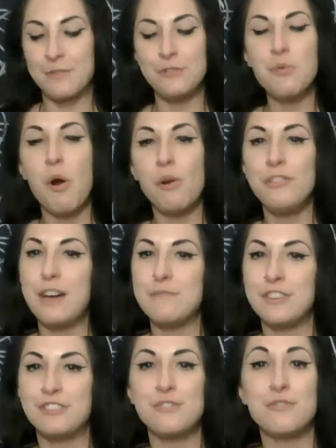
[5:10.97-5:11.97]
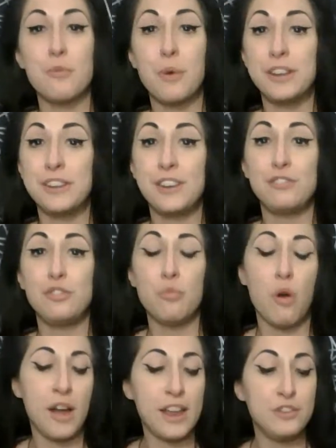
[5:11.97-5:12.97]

If you hold that vision for what it is you want